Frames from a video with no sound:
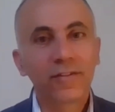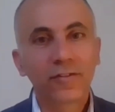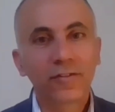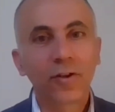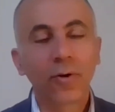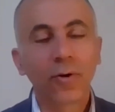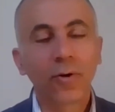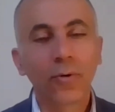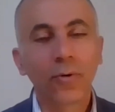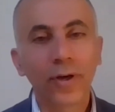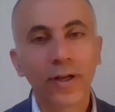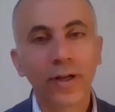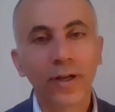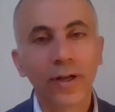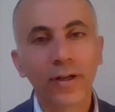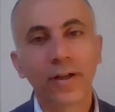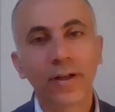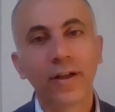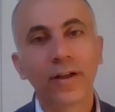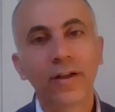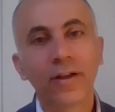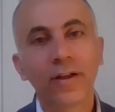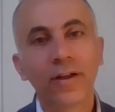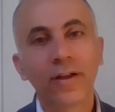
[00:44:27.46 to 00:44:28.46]
Uh, so uh,
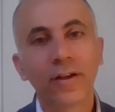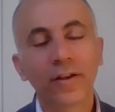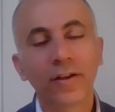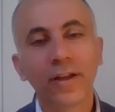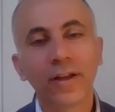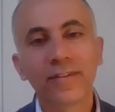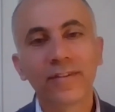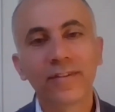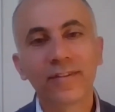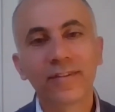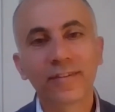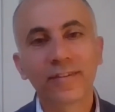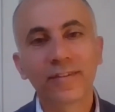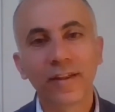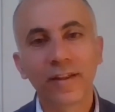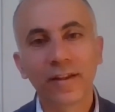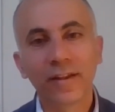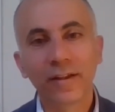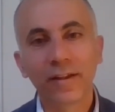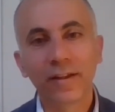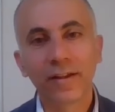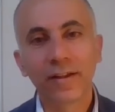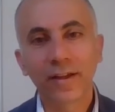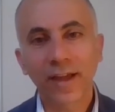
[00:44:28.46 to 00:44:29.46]
uh, its
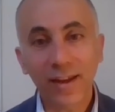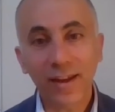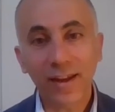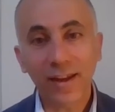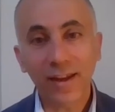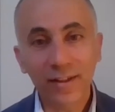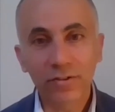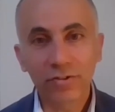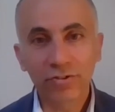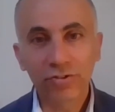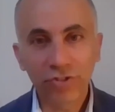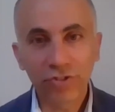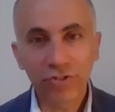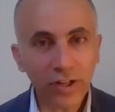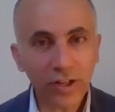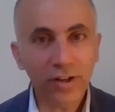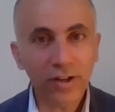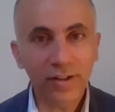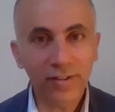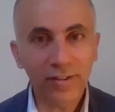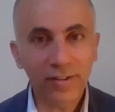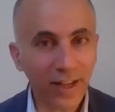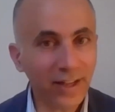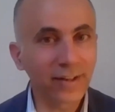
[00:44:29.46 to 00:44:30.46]
uh, current
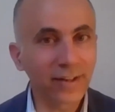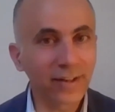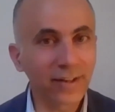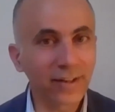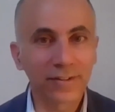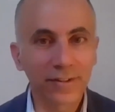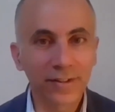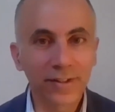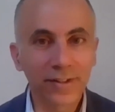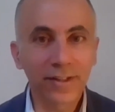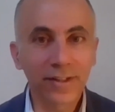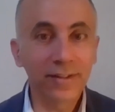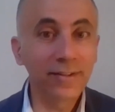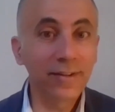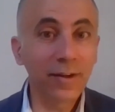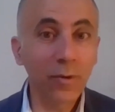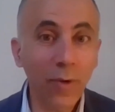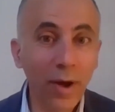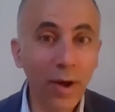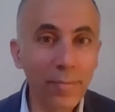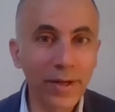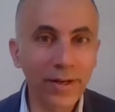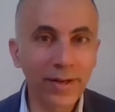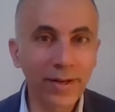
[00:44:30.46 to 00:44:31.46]
general secretary is
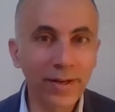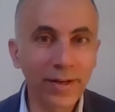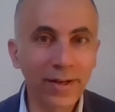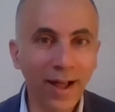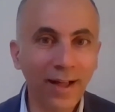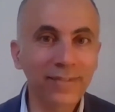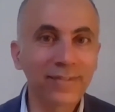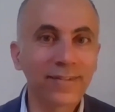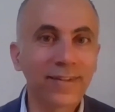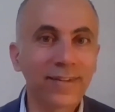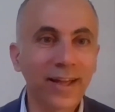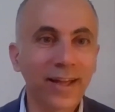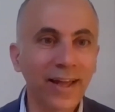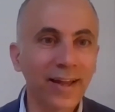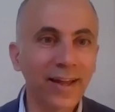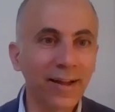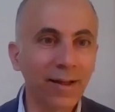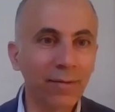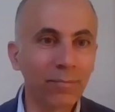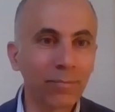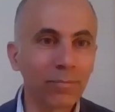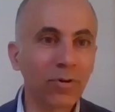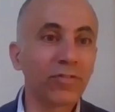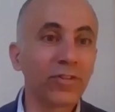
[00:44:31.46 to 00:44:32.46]
a woman, Azza
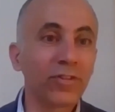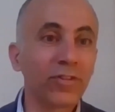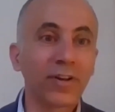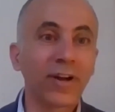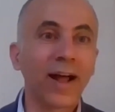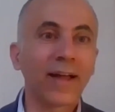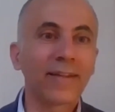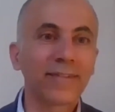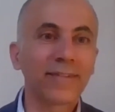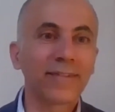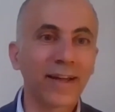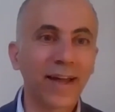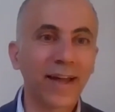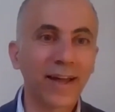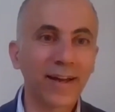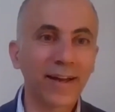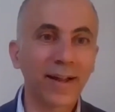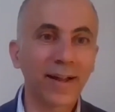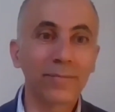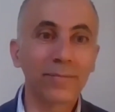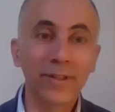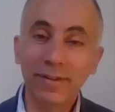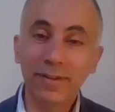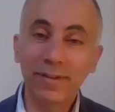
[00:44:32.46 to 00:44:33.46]
Karam, Professor Azza
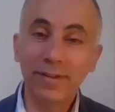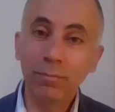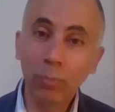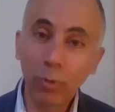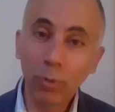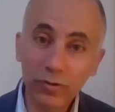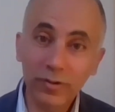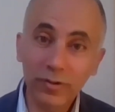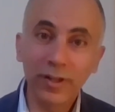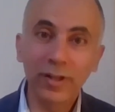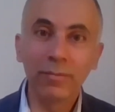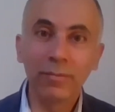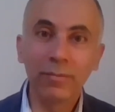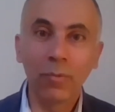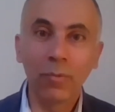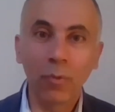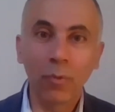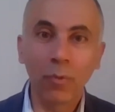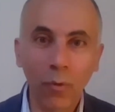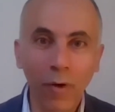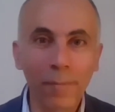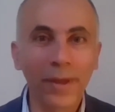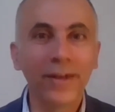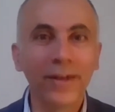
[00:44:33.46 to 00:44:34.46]
Karam, is a Muslim
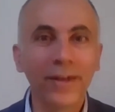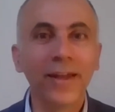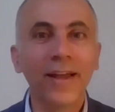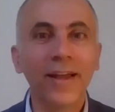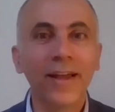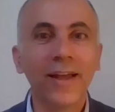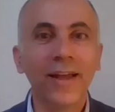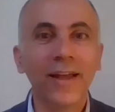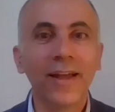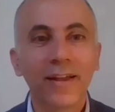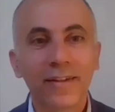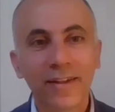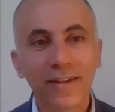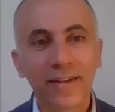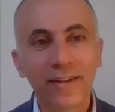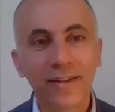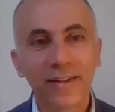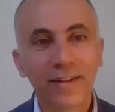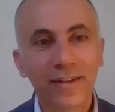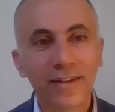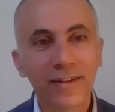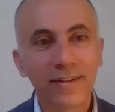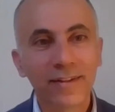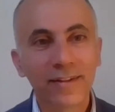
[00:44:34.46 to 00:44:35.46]
woman.
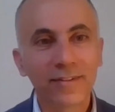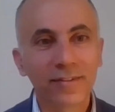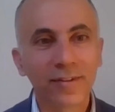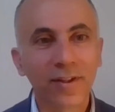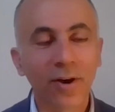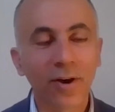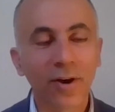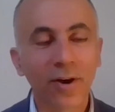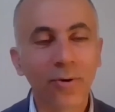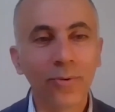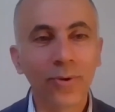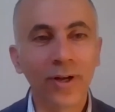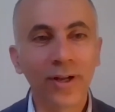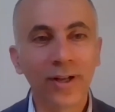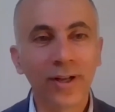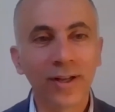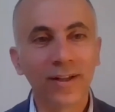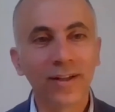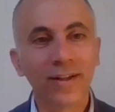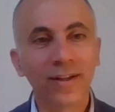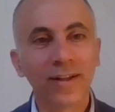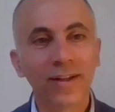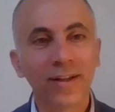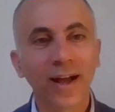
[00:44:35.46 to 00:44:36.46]
Uh, uh, so uh,
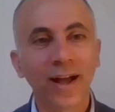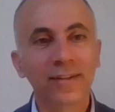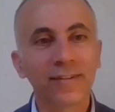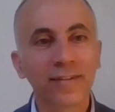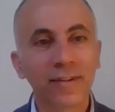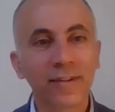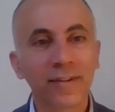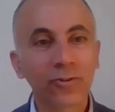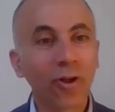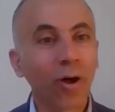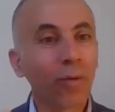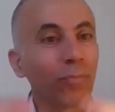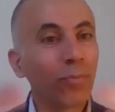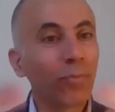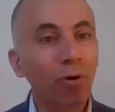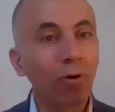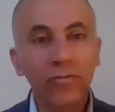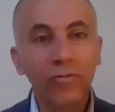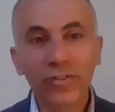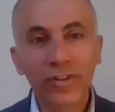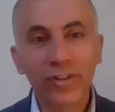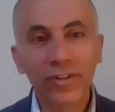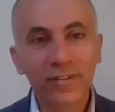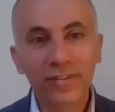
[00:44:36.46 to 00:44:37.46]
uh, at the top
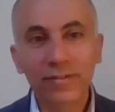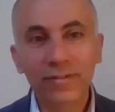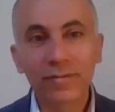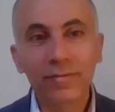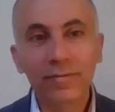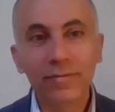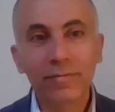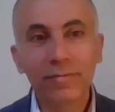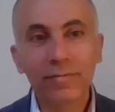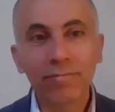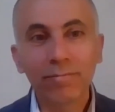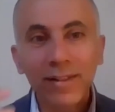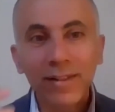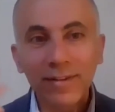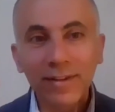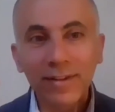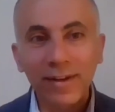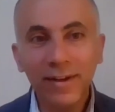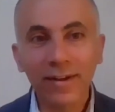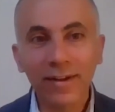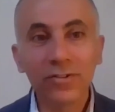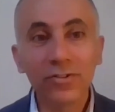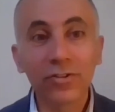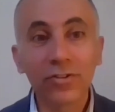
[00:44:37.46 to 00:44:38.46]
of this
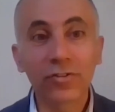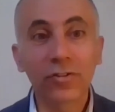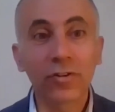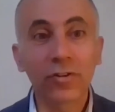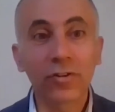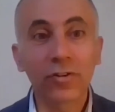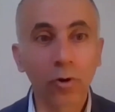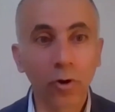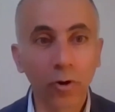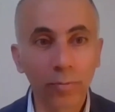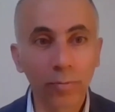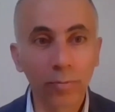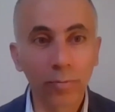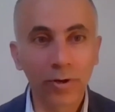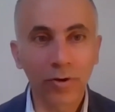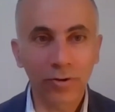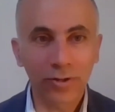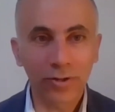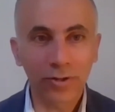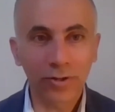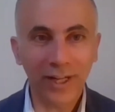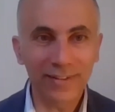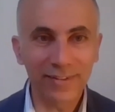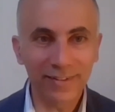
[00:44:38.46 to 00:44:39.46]
multi-religious global
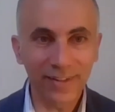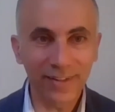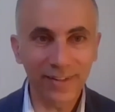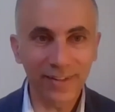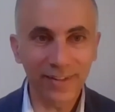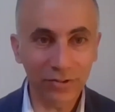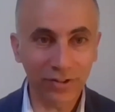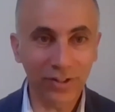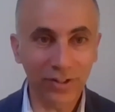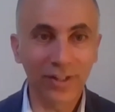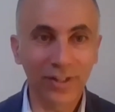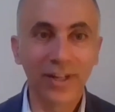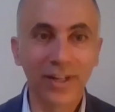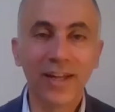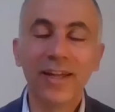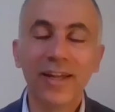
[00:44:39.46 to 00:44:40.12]
organization.